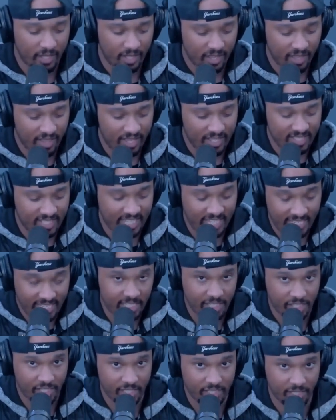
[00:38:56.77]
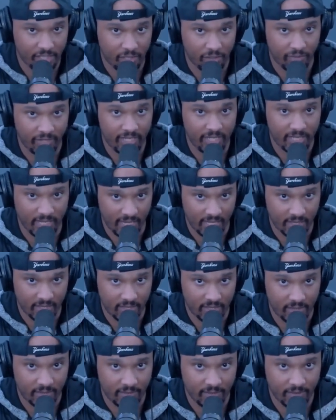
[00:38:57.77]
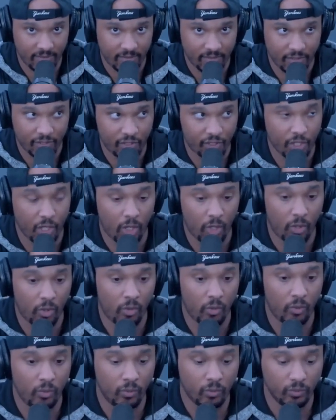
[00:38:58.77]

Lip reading: This is just a screen test. So